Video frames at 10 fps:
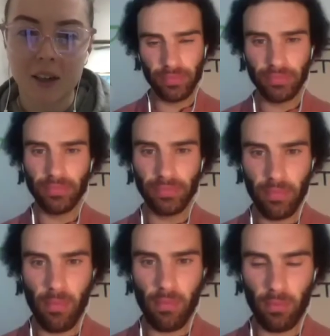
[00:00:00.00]
Were
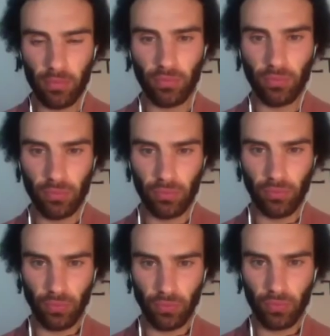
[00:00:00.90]
you trying
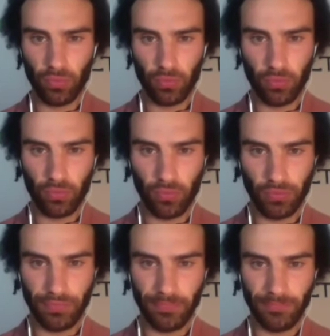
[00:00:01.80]
meditation when
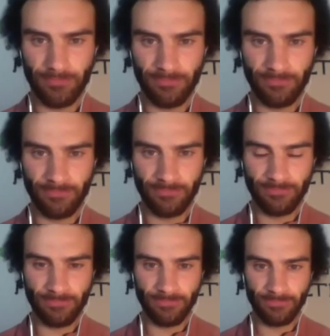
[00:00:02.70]
you were vegan?
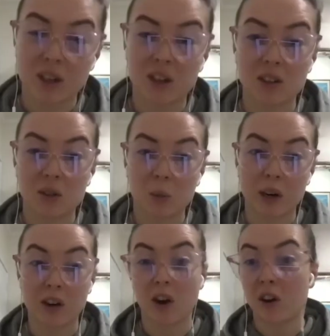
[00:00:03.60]
Because
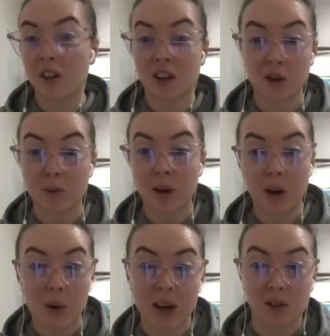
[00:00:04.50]
we know that your
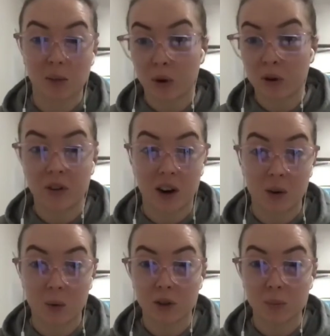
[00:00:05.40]
amino acid
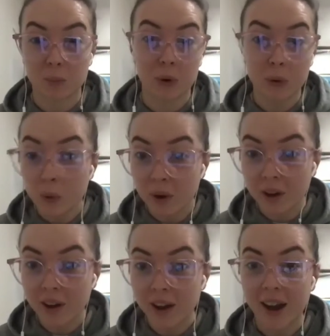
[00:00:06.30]
profile was poo
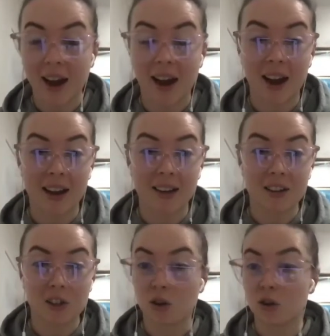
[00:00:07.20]

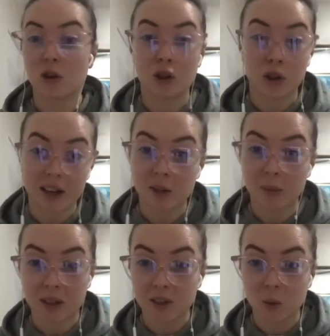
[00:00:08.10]
and your
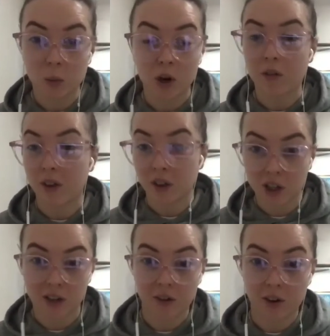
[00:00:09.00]
neurotransmitters were not
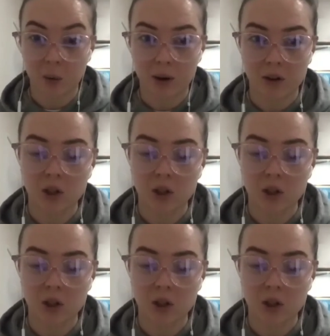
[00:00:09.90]
functioning very well.